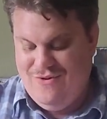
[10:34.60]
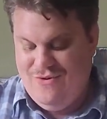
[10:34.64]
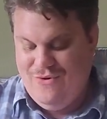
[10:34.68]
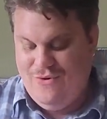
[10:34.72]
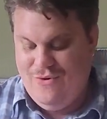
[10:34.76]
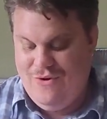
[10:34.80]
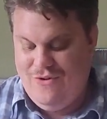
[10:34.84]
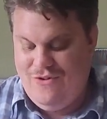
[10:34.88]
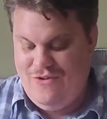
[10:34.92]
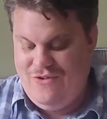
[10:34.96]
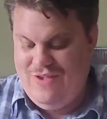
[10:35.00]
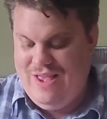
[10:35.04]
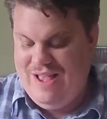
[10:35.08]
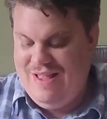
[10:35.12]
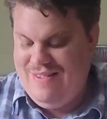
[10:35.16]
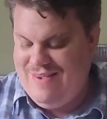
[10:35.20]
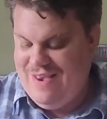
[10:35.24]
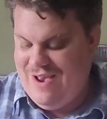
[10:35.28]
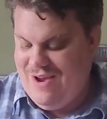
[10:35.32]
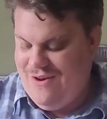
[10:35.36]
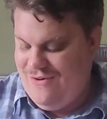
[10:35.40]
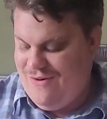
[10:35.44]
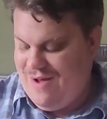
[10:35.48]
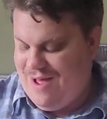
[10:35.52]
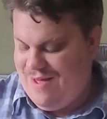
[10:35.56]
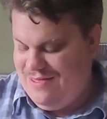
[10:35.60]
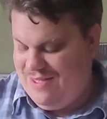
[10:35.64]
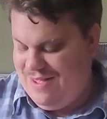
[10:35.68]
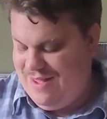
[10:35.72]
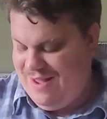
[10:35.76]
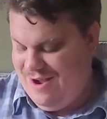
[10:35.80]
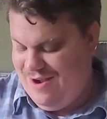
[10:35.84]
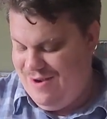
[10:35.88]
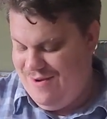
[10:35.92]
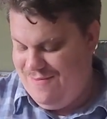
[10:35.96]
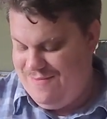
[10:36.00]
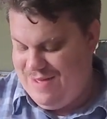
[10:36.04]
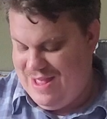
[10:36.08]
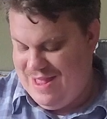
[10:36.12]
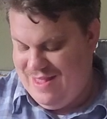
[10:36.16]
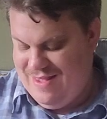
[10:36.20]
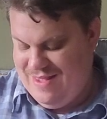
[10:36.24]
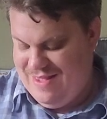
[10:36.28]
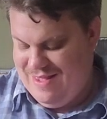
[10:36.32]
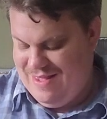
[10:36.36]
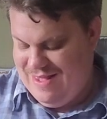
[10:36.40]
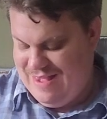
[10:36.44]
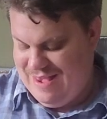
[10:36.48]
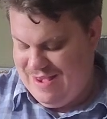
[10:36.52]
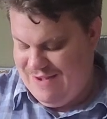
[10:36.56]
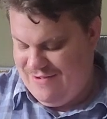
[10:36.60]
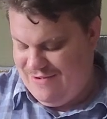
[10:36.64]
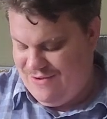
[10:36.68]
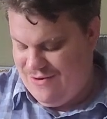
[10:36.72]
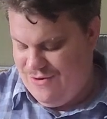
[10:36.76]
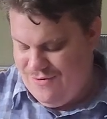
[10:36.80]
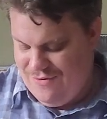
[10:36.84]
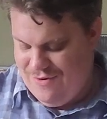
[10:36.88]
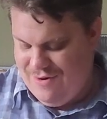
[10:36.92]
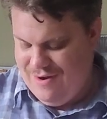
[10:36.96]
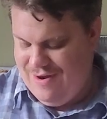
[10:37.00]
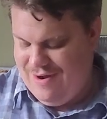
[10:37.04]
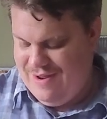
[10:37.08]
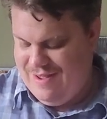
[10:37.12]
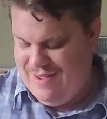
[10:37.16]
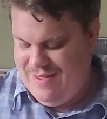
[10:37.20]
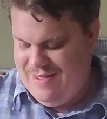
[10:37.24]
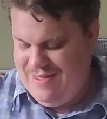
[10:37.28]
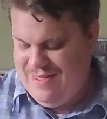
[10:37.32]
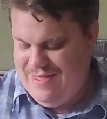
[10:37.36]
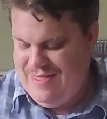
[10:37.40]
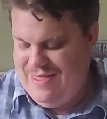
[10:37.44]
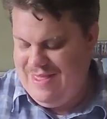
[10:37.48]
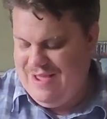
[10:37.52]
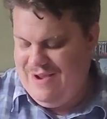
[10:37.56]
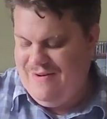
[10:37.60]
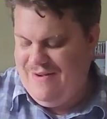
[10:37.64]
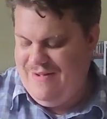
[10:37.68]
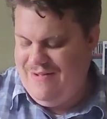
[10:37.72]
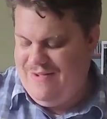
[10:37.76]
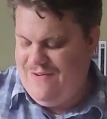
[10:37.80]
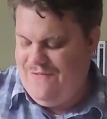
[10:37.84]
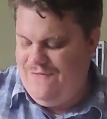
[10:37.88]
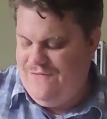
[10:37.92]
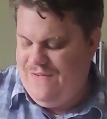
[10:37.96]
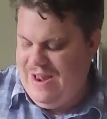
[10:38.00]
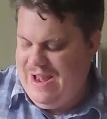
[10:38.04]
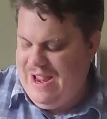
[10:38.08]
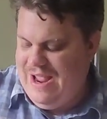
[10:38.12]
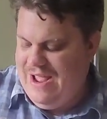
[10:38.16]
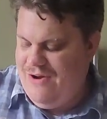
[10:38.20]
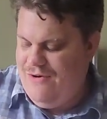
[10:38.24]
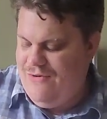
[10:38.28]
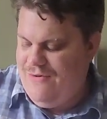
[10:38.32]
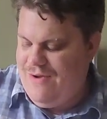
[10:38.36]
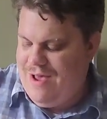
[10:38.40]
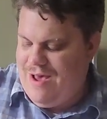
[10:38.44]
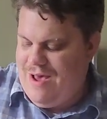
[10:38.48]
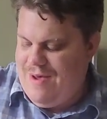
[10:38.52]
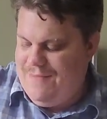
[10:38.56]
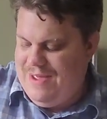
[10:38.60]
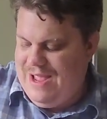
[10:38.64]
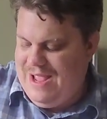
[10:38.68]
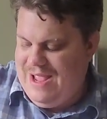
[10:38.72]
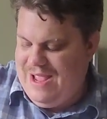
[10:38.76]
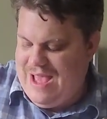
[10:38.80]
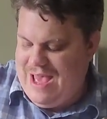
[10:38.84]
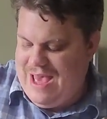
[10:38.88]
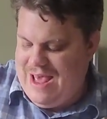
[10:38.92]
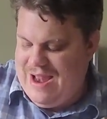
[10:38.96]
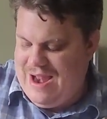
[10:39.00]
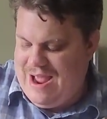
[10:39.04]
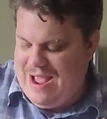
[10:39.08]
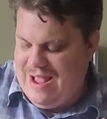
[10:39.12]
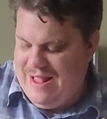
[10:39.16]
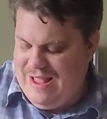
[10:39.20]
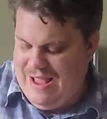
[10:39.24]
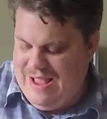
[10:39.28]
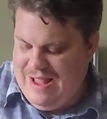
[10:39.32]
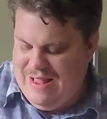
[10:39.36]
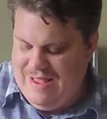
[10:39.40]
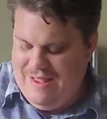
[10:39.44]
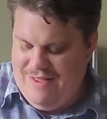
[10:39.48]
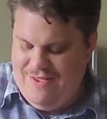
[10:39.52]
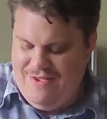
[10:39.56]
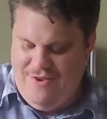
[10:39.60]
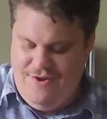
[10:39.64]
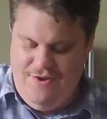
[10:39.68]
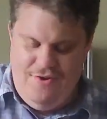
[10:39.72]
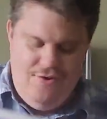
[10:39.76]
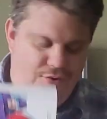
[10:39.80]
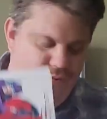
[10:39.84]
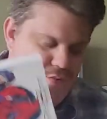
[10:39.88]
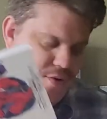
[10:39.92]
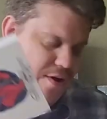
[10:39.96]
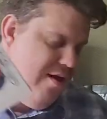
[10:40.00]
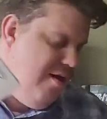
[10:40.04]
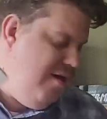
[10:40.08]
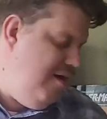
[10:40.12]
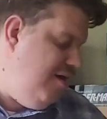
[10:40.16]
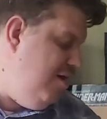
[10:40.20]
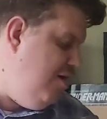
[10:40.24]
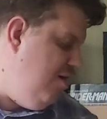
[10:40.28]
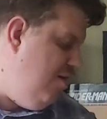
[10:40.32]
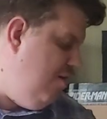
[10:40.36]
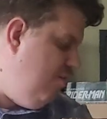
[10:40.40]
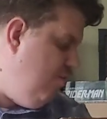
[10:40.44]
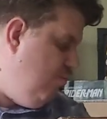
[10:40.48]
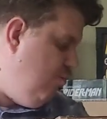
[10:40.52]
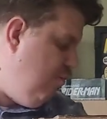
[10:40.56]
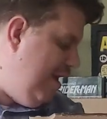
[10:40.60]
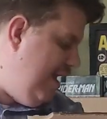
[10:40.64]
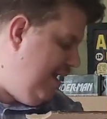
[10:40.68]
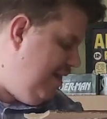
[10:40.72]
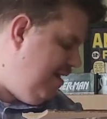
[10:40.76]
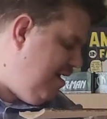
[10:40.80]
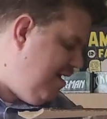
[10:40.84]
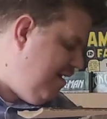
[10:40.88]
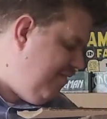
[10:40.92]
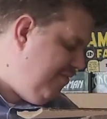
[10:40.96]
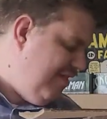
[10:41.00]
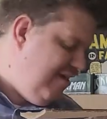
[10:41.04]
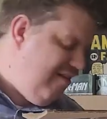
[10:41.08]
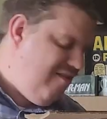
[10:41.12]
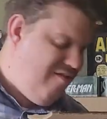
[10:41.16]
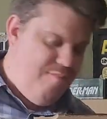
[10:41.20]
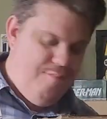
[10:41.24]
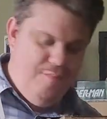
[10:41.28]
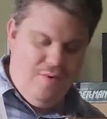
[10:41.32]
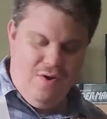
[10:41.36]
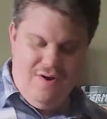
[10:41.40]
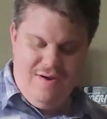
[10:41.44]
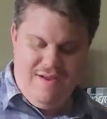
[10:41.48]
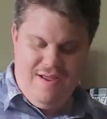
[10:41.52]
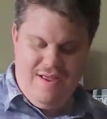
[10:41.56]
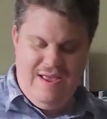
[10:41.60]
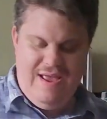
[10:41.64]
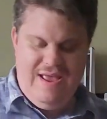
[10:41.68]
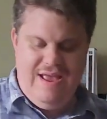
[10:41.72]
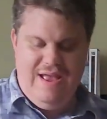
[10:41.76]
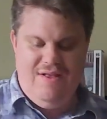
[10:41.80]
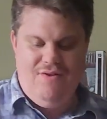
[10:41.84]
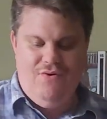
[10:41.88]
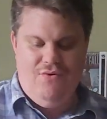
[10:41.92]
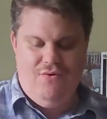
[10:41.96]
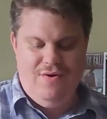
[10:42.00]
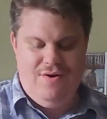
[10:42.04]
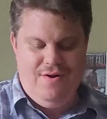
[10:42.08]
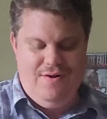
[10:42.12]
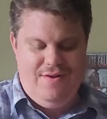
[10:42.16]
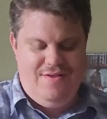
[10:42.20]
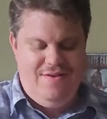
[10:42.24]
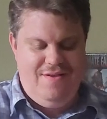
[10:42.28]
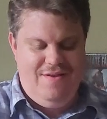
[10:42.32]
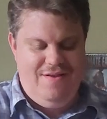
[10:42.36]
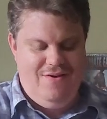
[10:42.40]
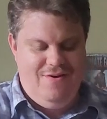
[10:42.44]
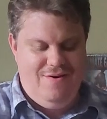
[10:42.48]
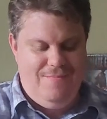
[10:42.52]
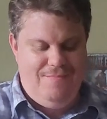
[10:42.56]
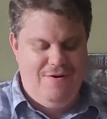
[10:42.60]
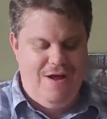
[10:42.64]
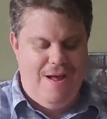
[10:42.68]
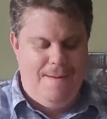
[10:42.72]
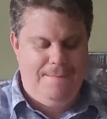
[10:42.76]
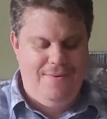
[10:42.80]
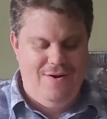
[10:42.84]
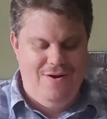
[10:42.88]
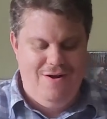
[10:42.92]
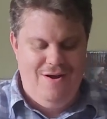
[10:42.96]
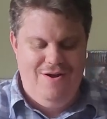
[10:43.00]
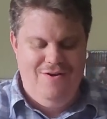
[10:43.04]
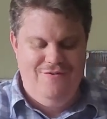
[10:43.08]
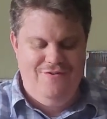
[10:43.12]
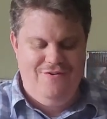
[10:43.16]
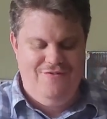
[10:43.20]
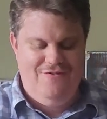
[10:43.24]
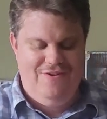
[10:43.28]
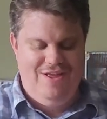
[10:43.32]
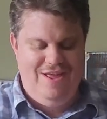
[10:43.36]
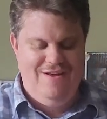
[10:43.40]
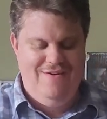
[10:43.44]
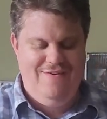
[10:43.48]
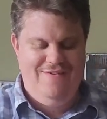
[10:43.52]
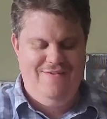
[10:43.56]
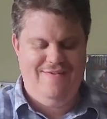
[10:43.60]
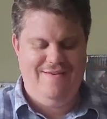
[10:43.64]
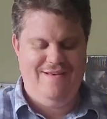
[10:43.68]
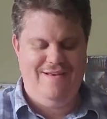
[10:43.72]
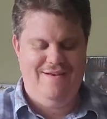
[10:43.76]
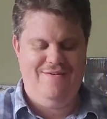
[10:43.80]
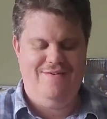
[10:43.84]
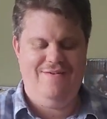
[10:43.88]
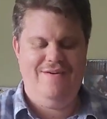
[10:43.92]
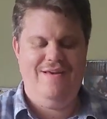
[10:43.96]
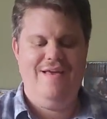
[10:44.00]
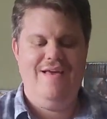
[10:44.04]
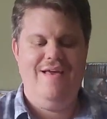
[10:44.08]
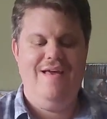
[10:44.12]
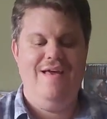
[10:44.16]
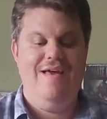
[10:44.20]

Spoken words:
or Cito on the internet Discord. There is a video coming and I needed to wait on this book in order to do a proper overview. So